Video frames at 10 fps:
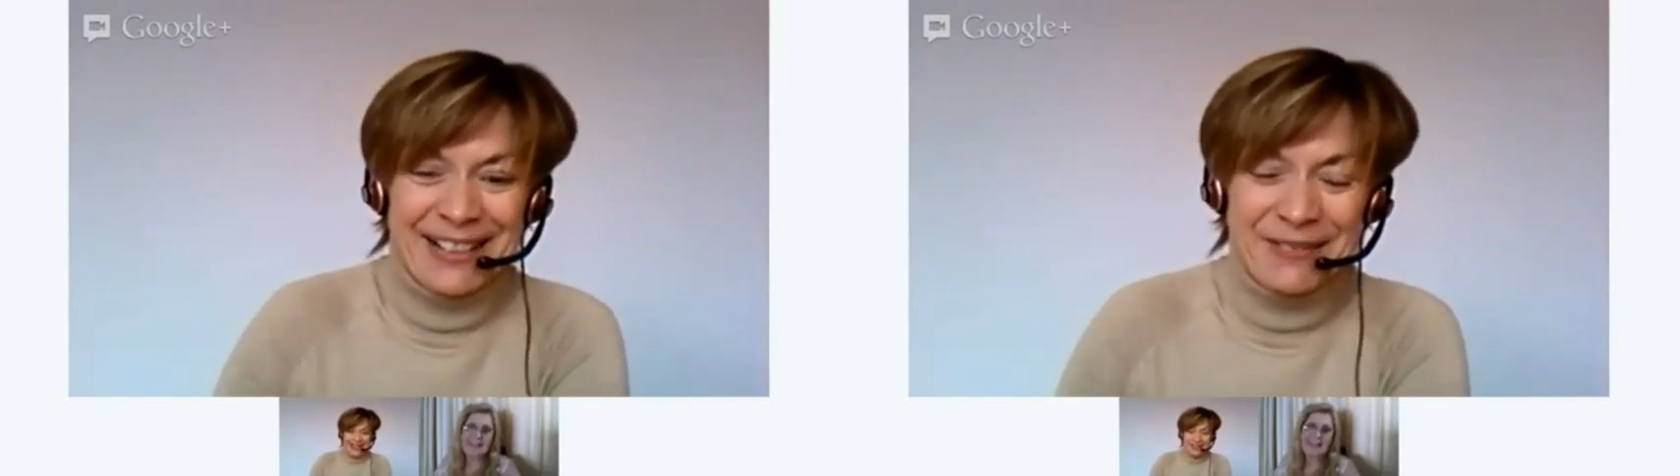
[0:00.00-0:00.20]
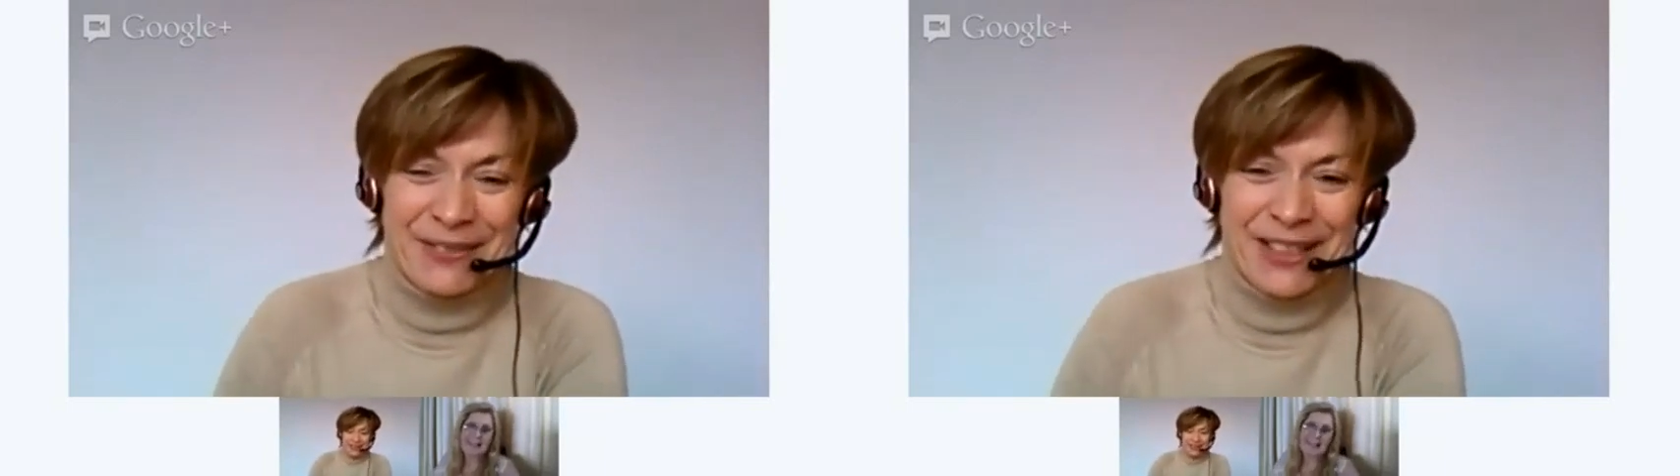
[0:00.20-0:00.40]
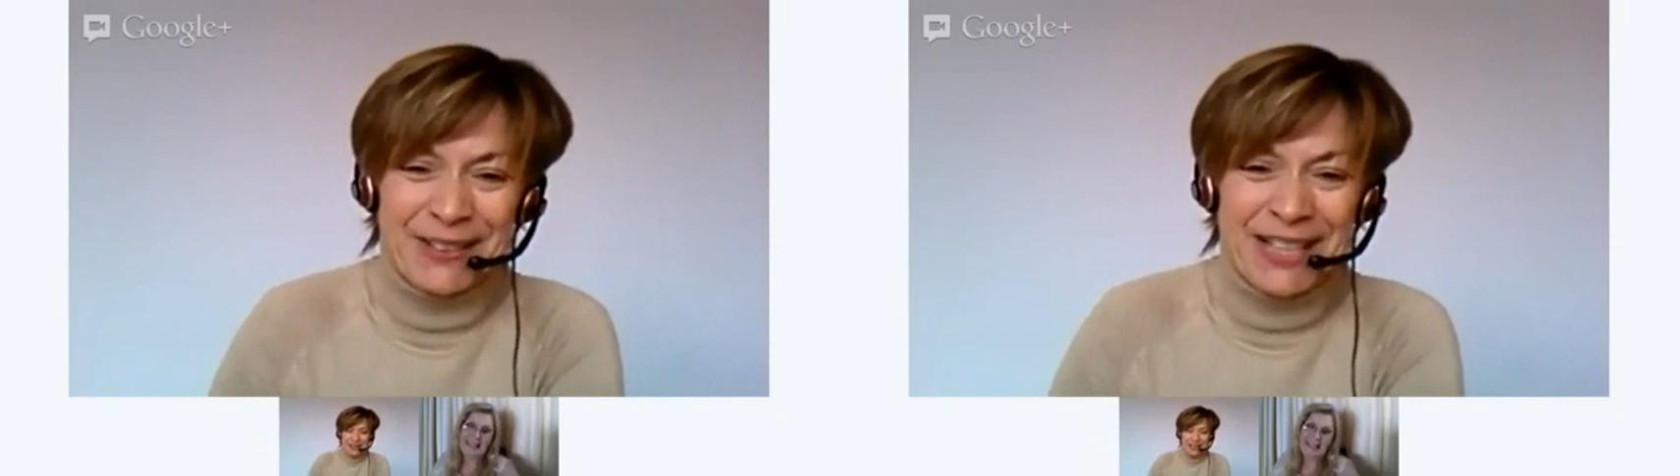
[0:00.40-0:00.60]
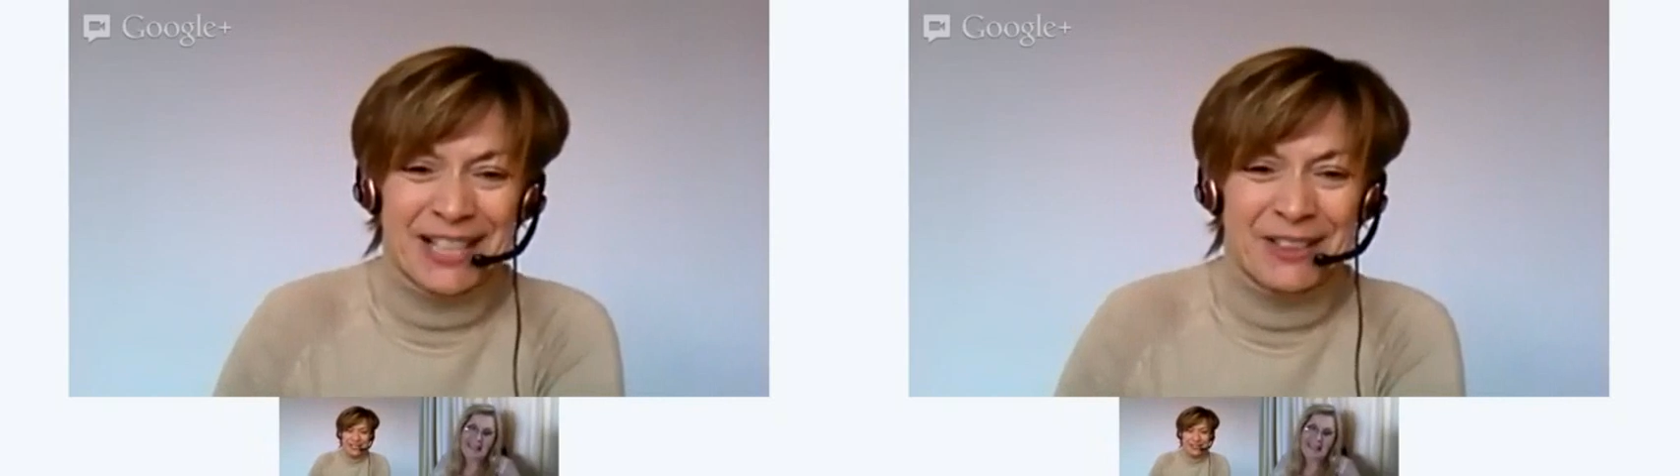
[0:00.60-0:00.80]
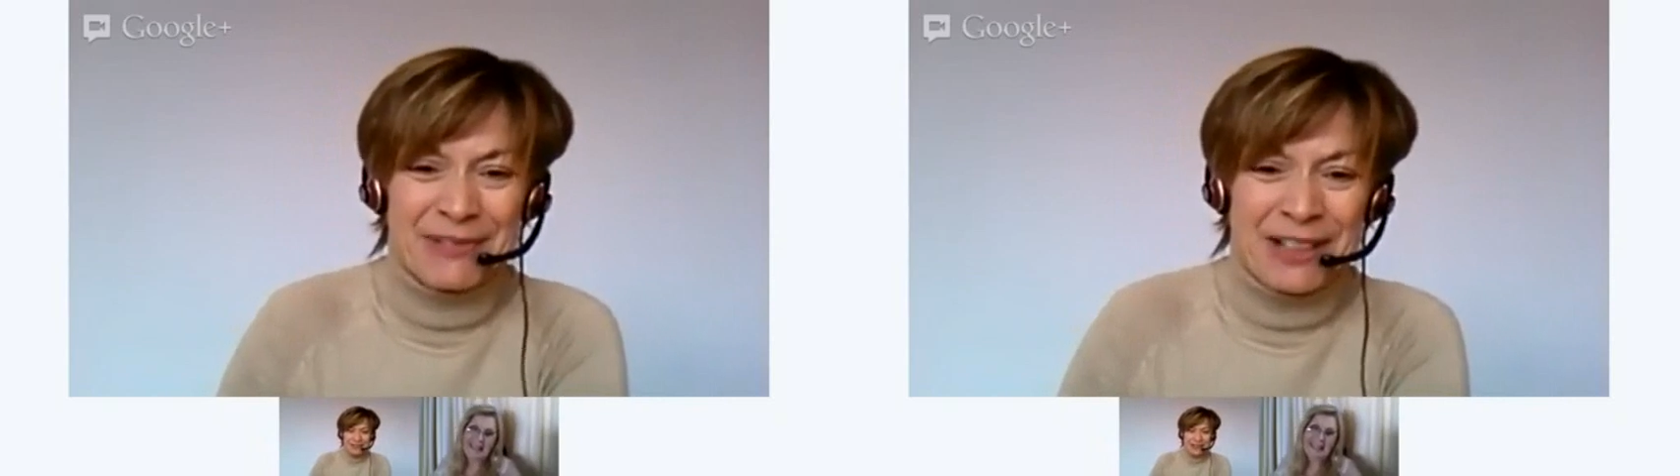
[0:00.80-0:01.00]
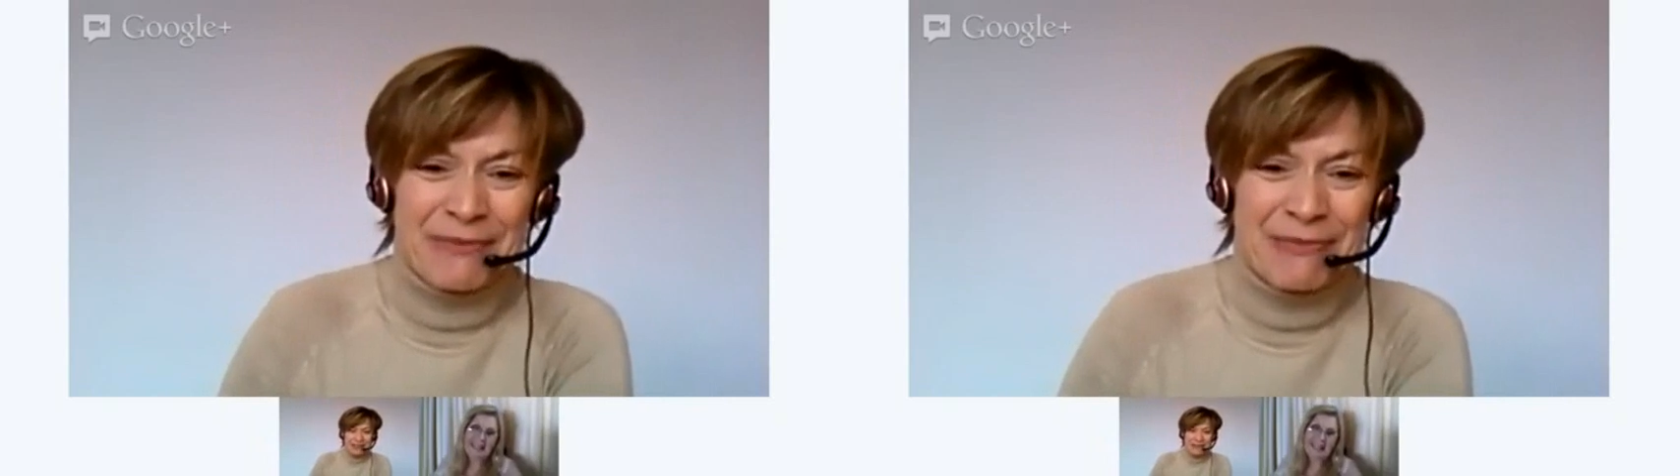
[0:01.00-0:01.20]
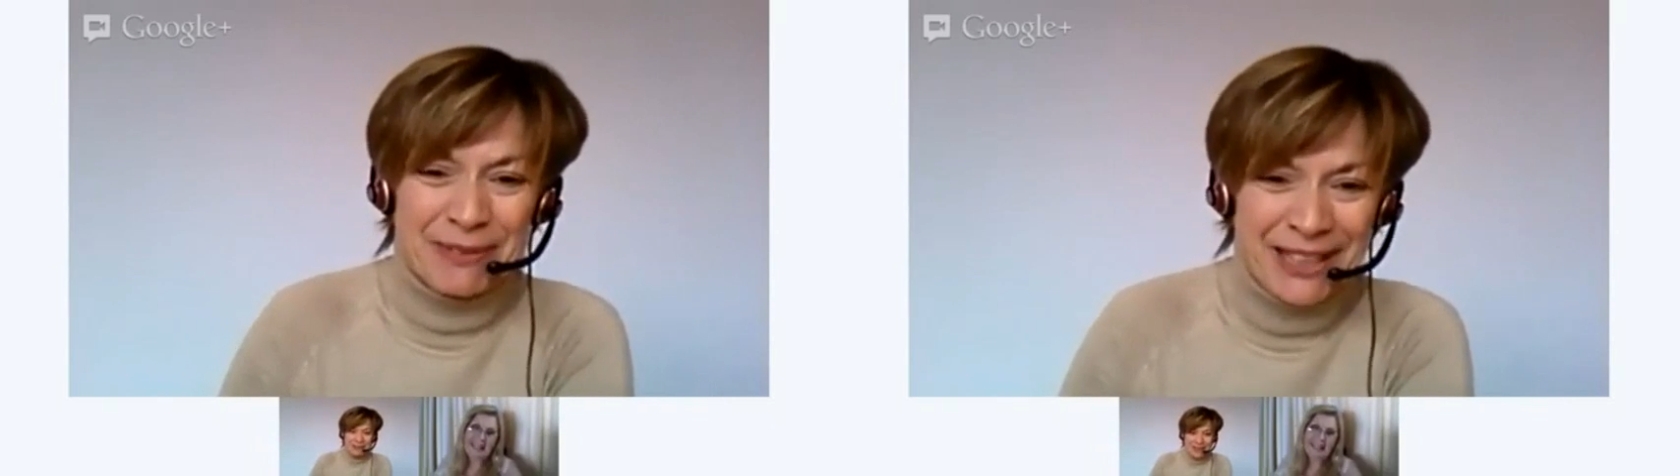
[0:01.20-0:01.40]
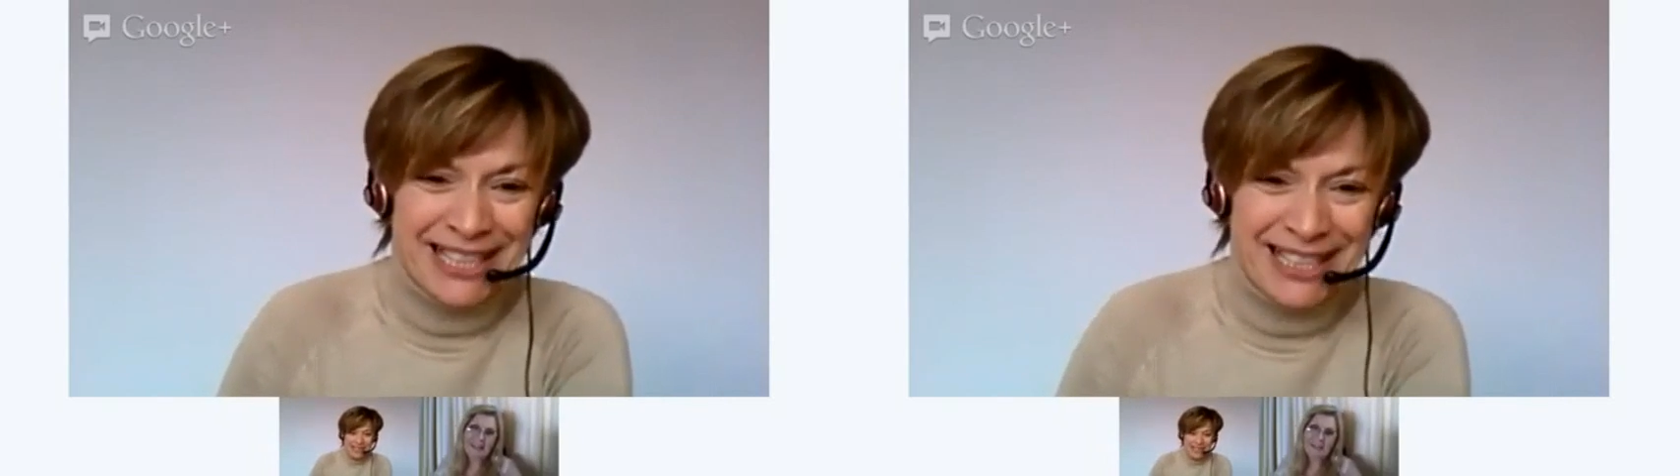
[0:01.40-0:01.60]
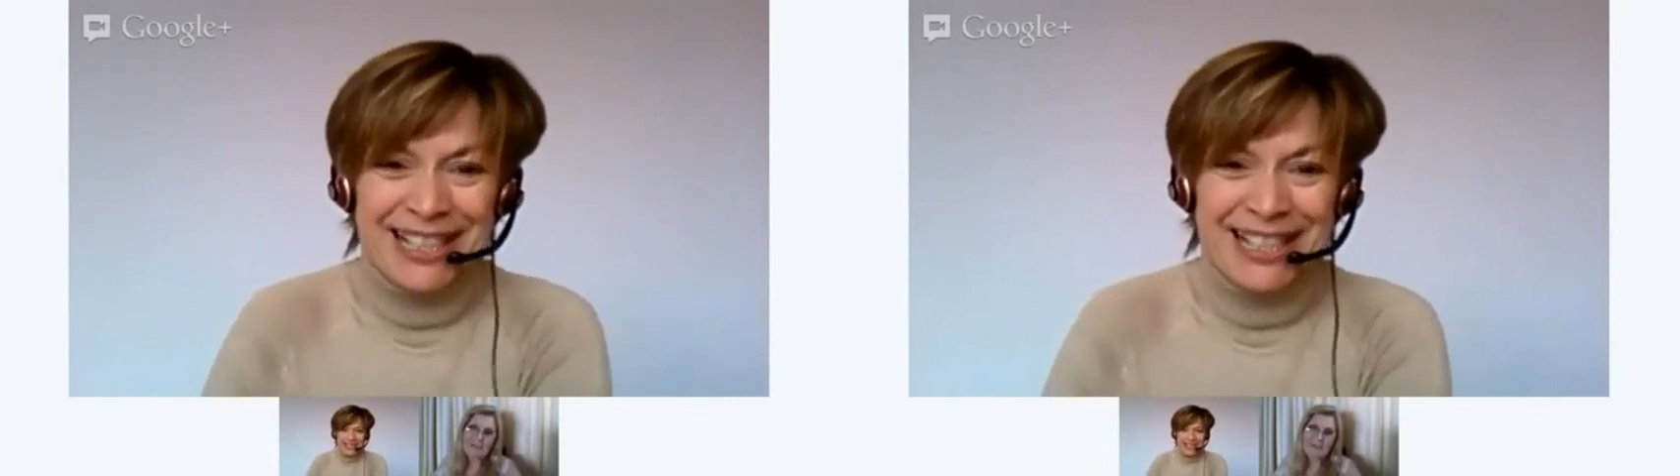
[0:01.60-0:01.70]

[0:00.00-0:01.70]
feel myself very privileged